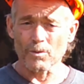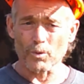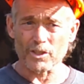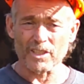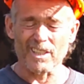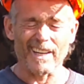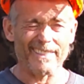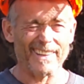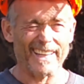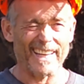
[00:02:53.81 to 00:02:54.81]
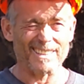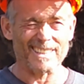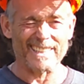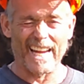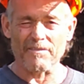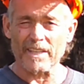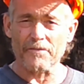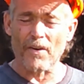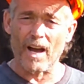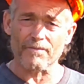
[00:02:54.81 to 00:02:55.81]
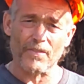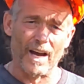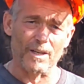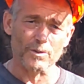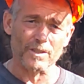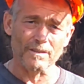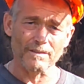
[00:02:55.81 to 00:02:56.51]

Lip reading: we're still, I think, at 75,000